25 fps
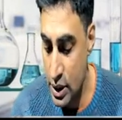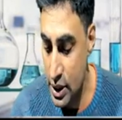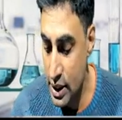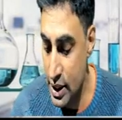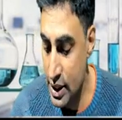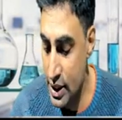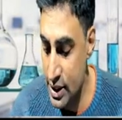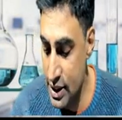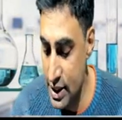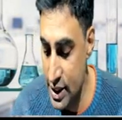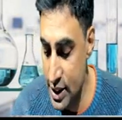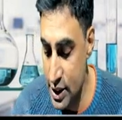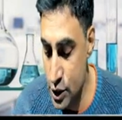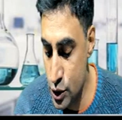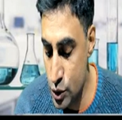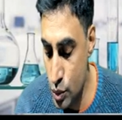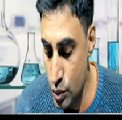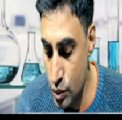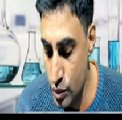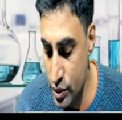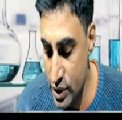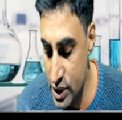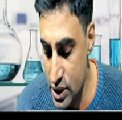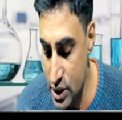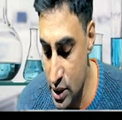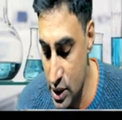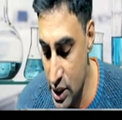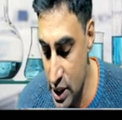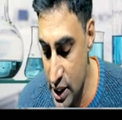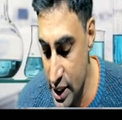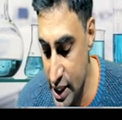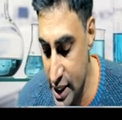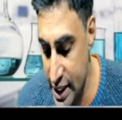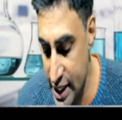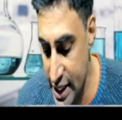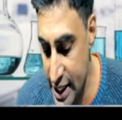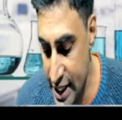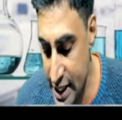In this we generally
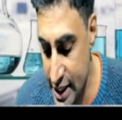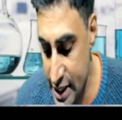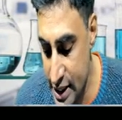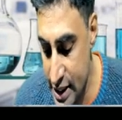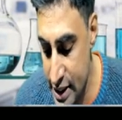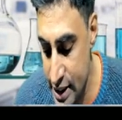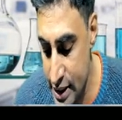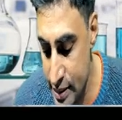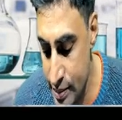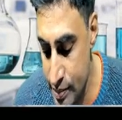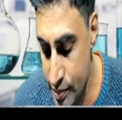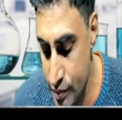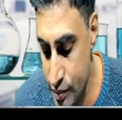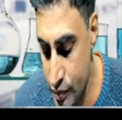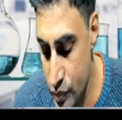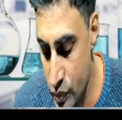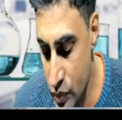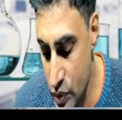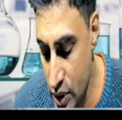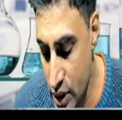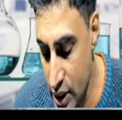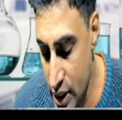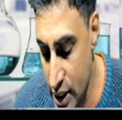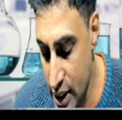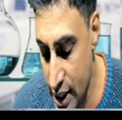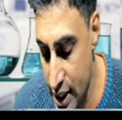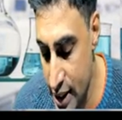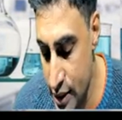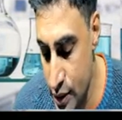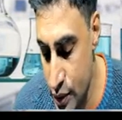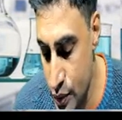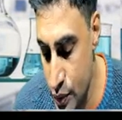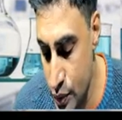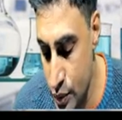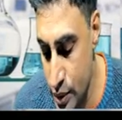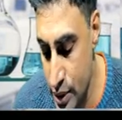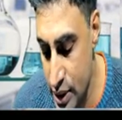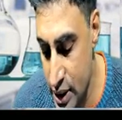react
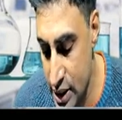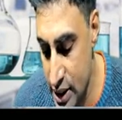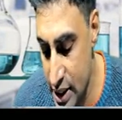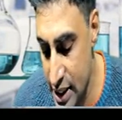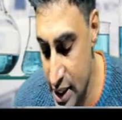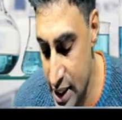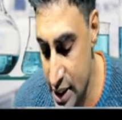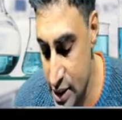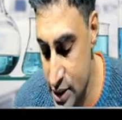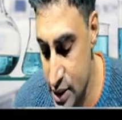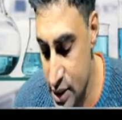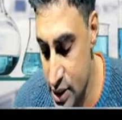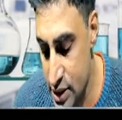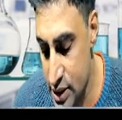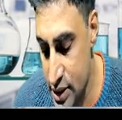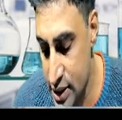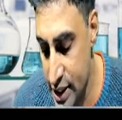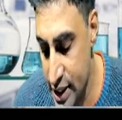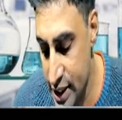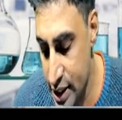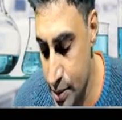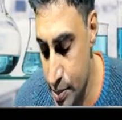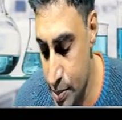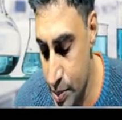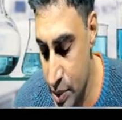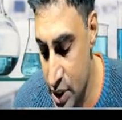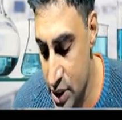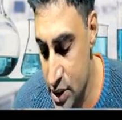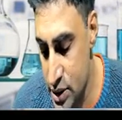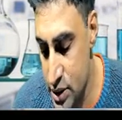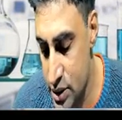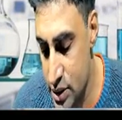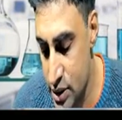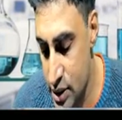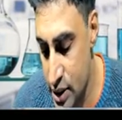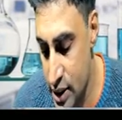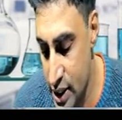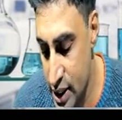N2 in the gaseous state plus
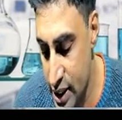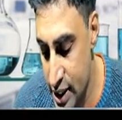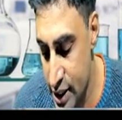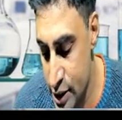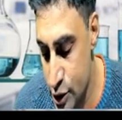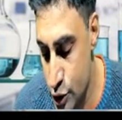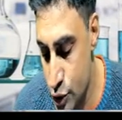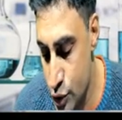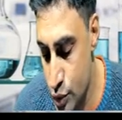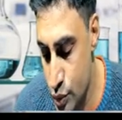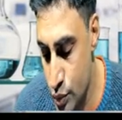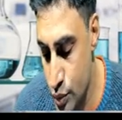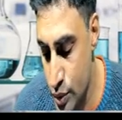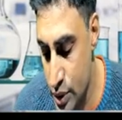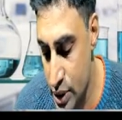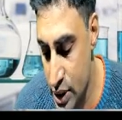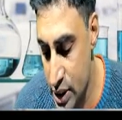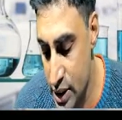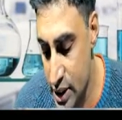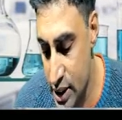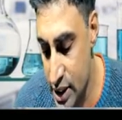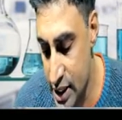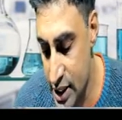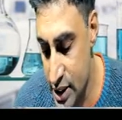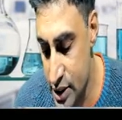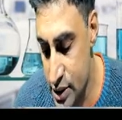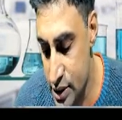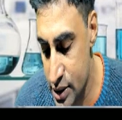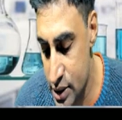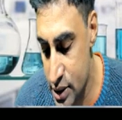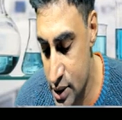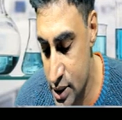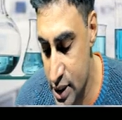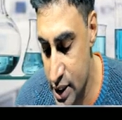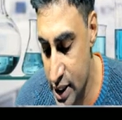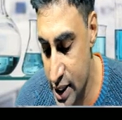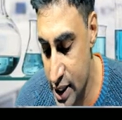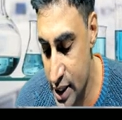3H2 in the gaseous
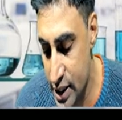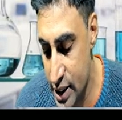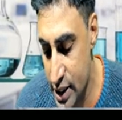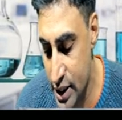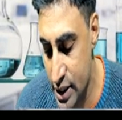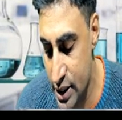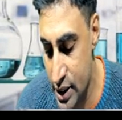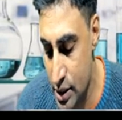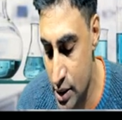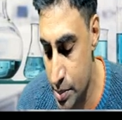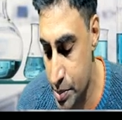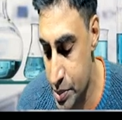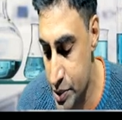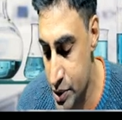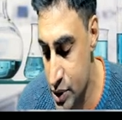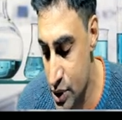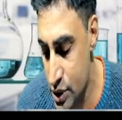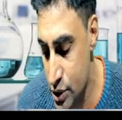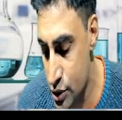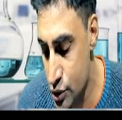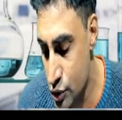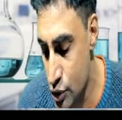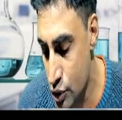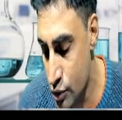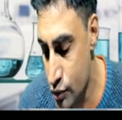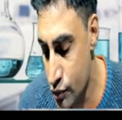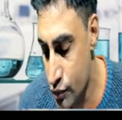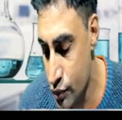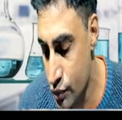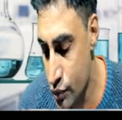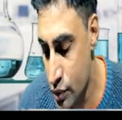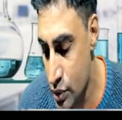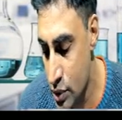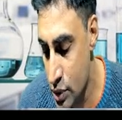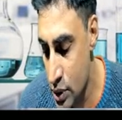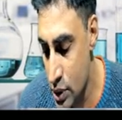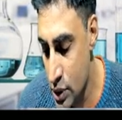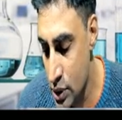state in the presence of
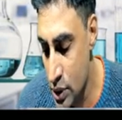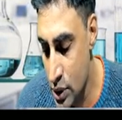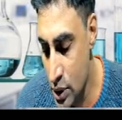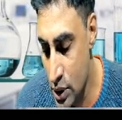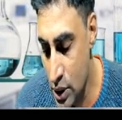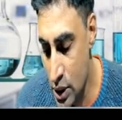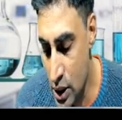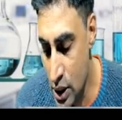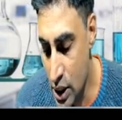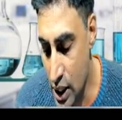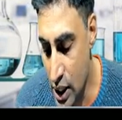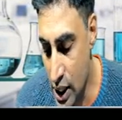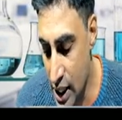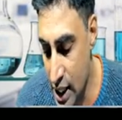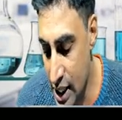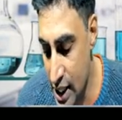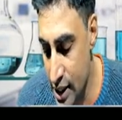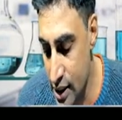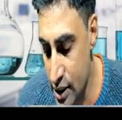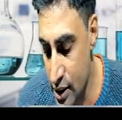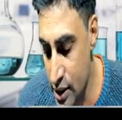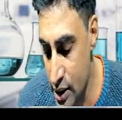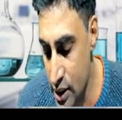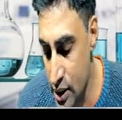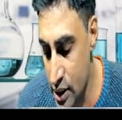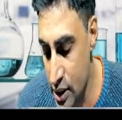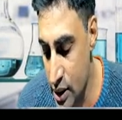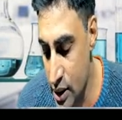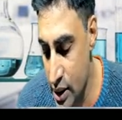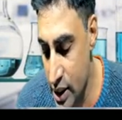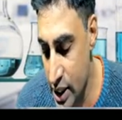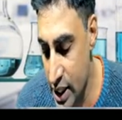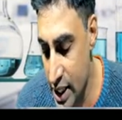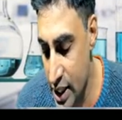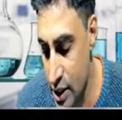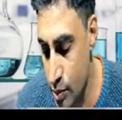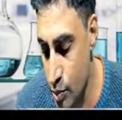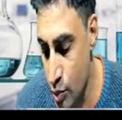iron
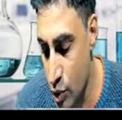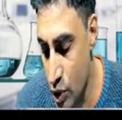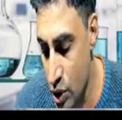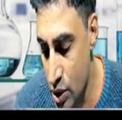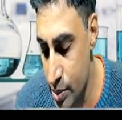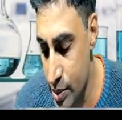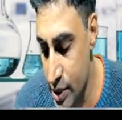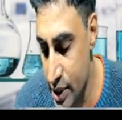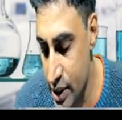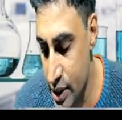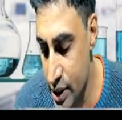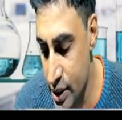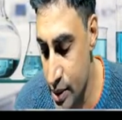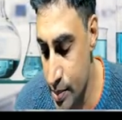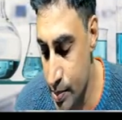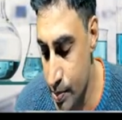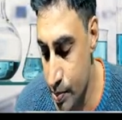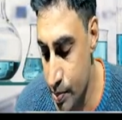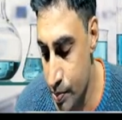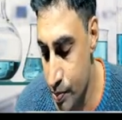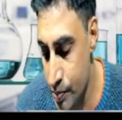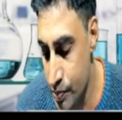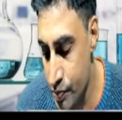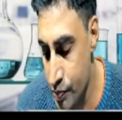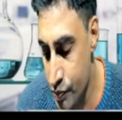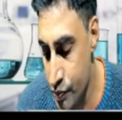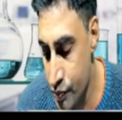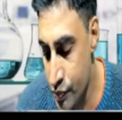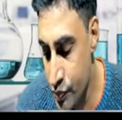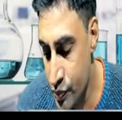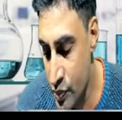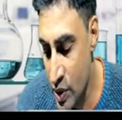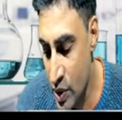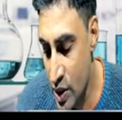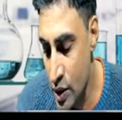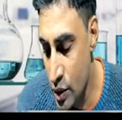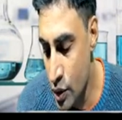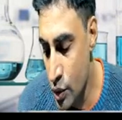and molybdenum
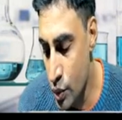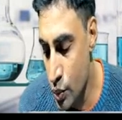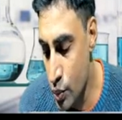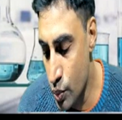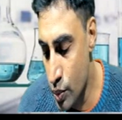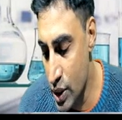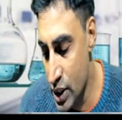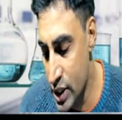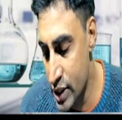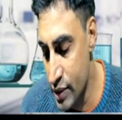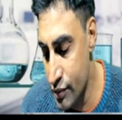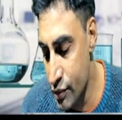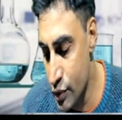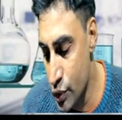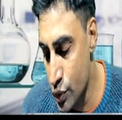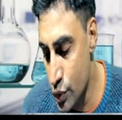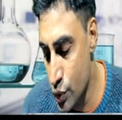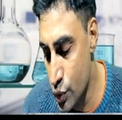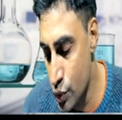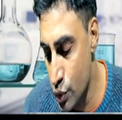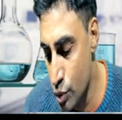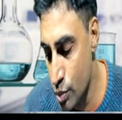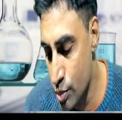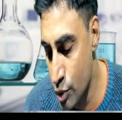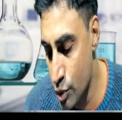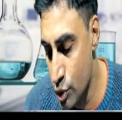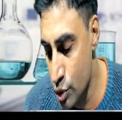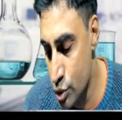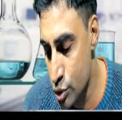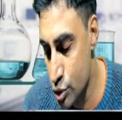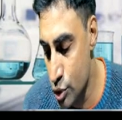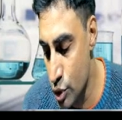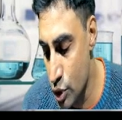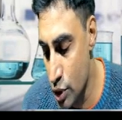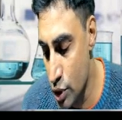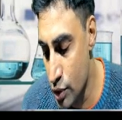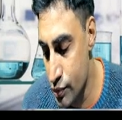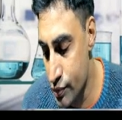will give you 2 moles
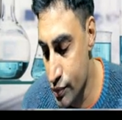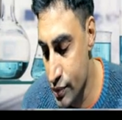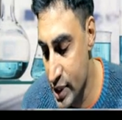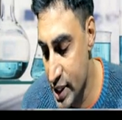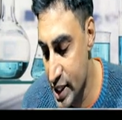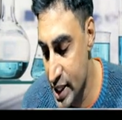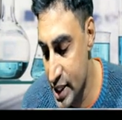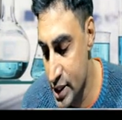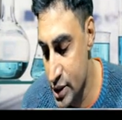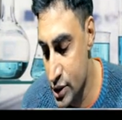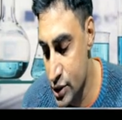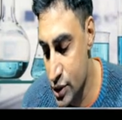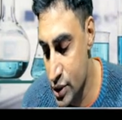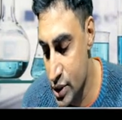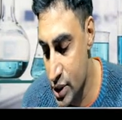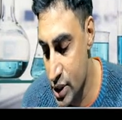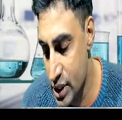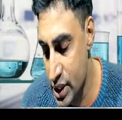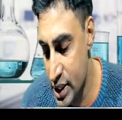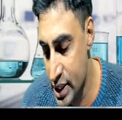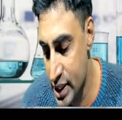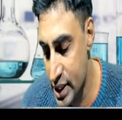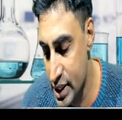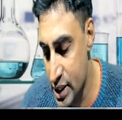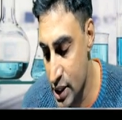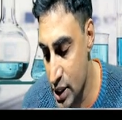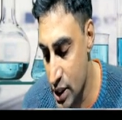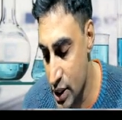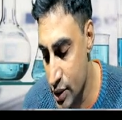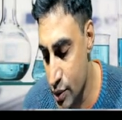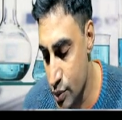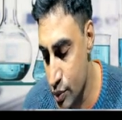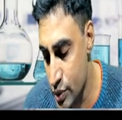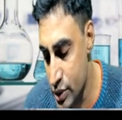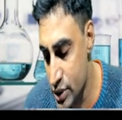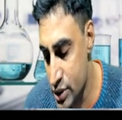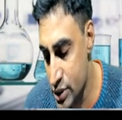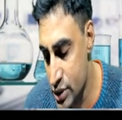of NH3 in the
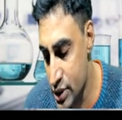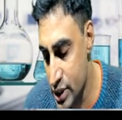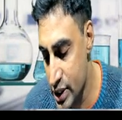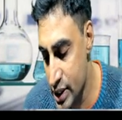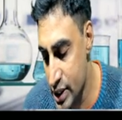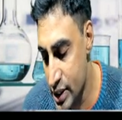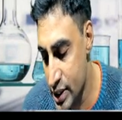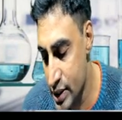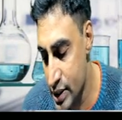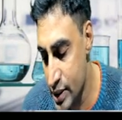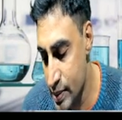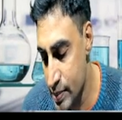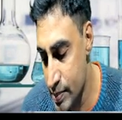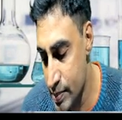liquid state.